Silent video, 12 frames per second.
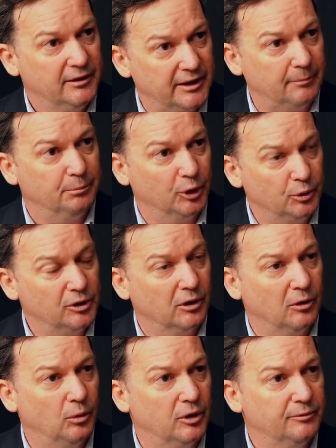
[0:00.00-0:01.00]
that blue
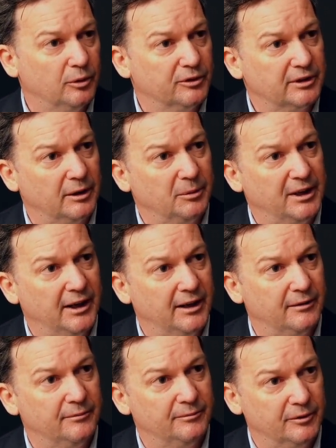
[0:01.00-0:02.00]
collar workforce that we
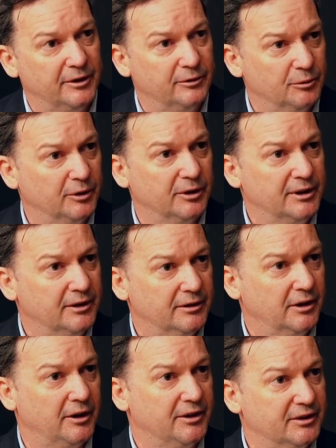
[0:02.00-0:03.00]
have is really,
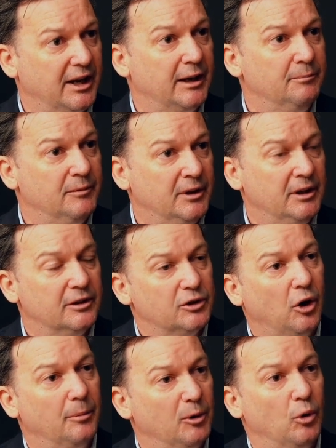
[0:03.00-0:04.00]
the same
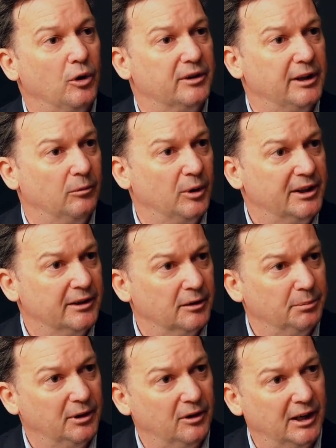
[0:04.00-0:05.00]
type of work that we can
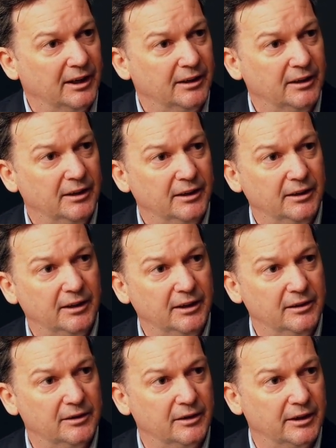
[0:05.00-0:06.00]
apply
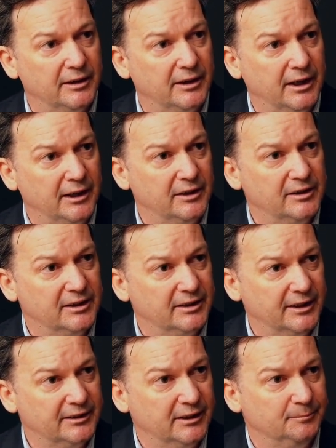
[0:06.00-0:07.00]
into the energy
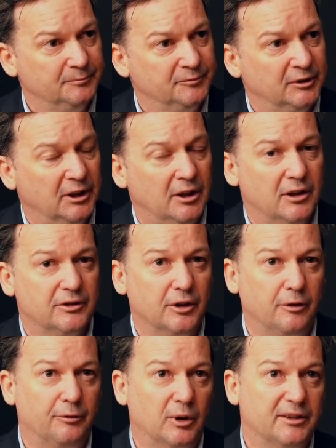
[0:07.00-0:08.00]
sector. So
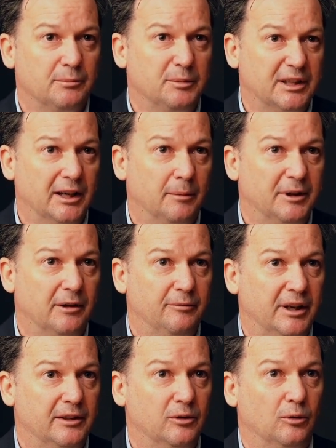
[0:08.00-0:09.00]
for us, becoming a
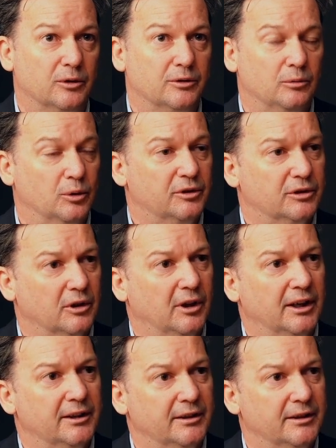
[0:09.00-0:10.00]
vendor to
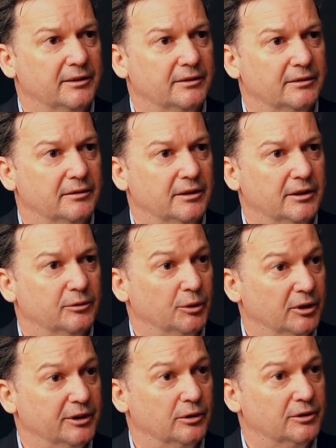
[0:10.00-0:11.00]
Woodside is
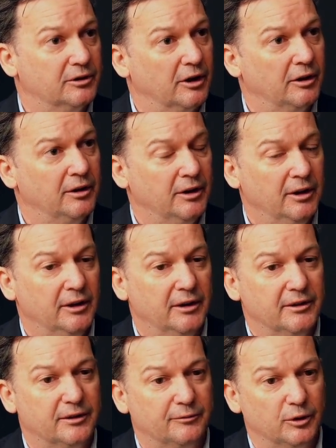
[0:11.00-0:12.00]
really good. So
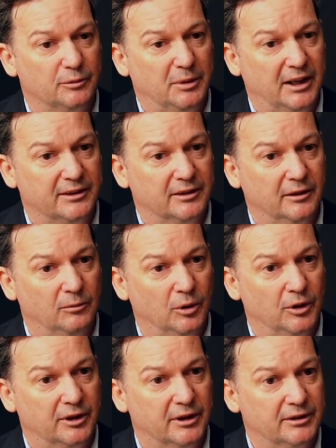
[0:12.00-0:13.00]
this first parcel of
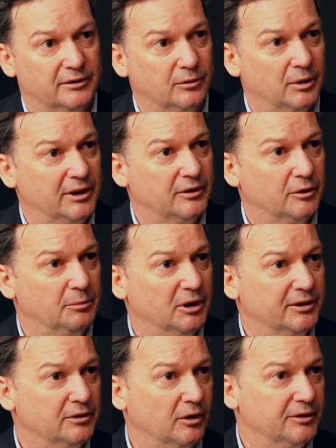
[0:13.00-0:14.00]
work at $22
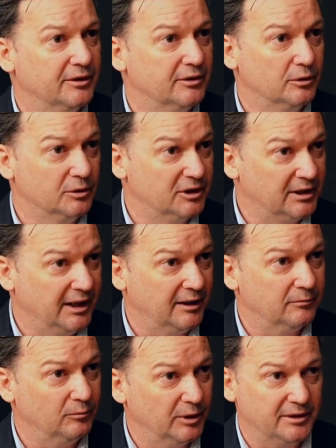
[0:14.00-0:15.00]
million is a good start.
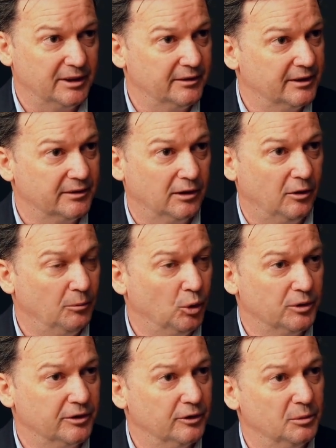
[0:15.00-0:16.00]
We think there's a lot more
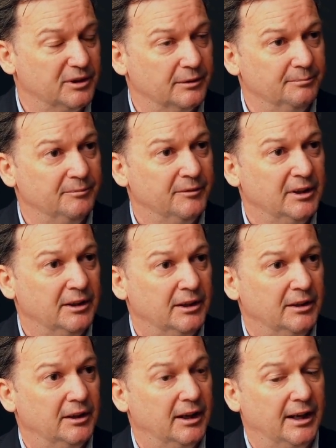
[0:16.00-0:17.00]
to do with them,
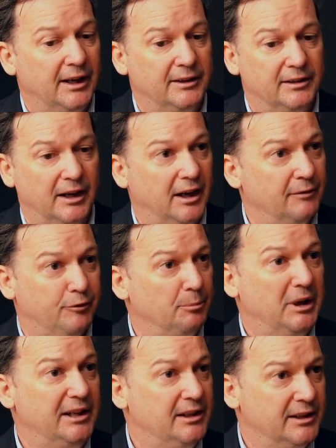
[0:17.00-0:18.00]
and for
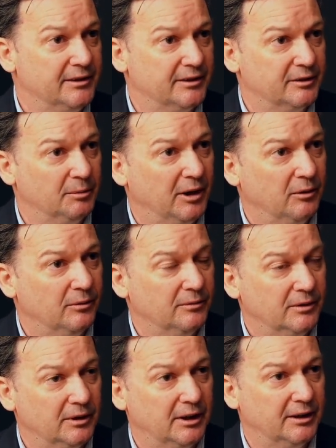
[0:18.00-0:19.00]
many years as well.
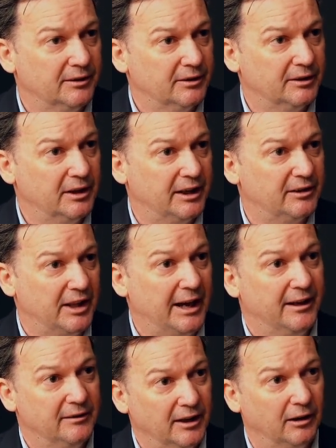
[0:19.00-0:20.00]

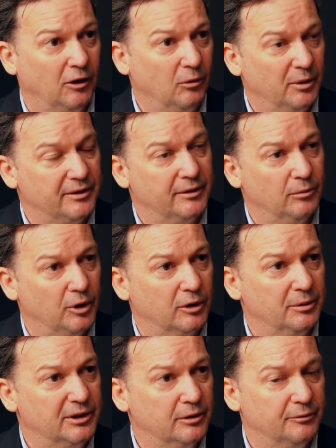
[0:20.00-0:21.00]
That along with the work
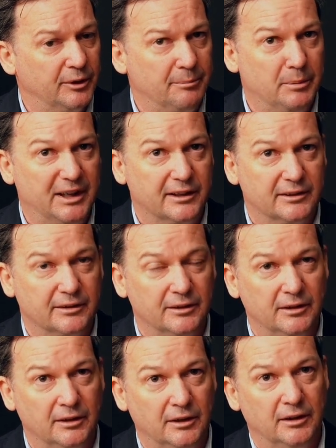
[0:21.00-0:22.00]
we do for Impex,
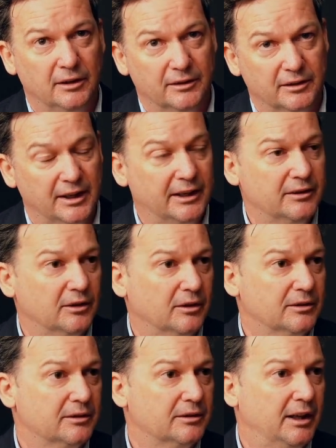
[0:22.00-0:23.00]

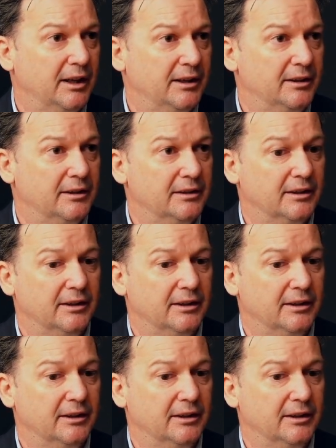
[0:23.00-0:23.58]
Santos, and